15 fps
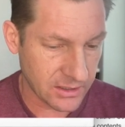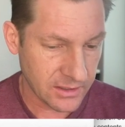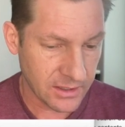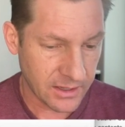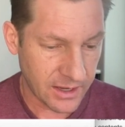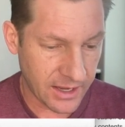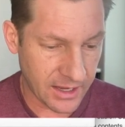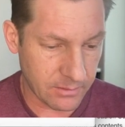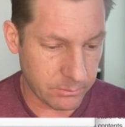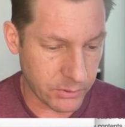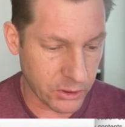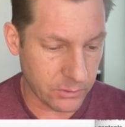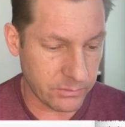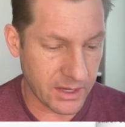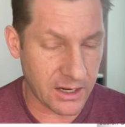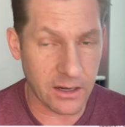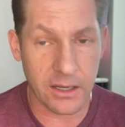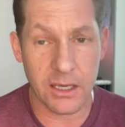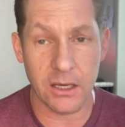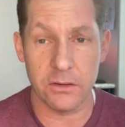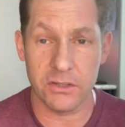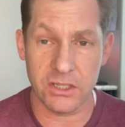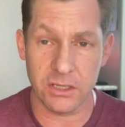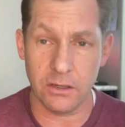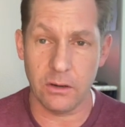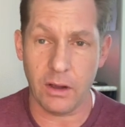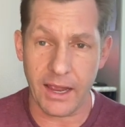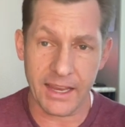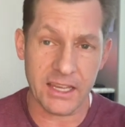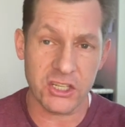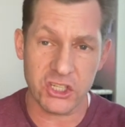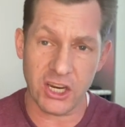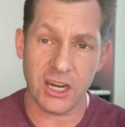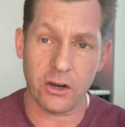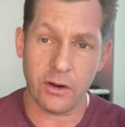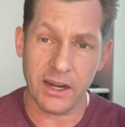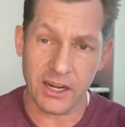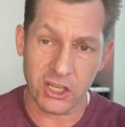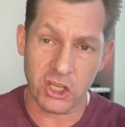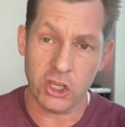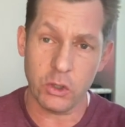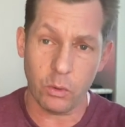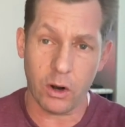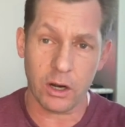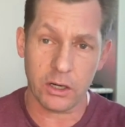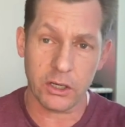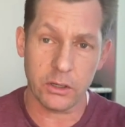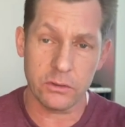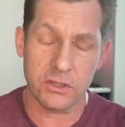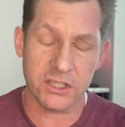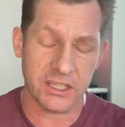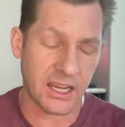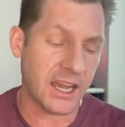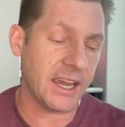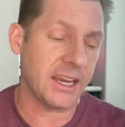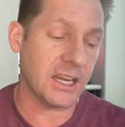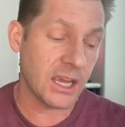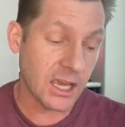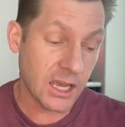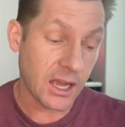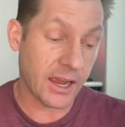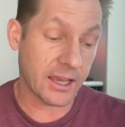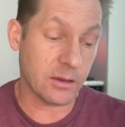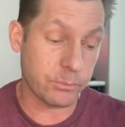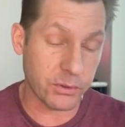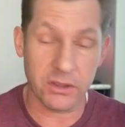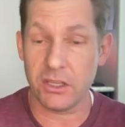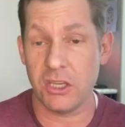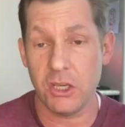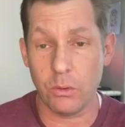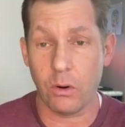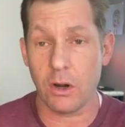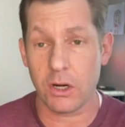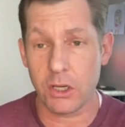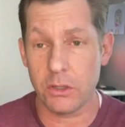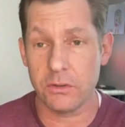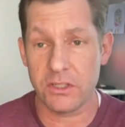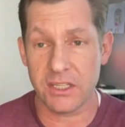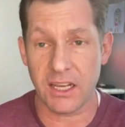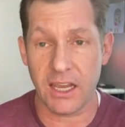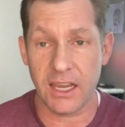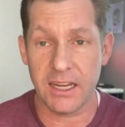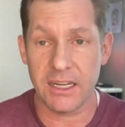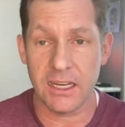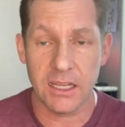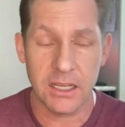And boom, there you go. So I can generate a QR code sign. I can put the QR code sign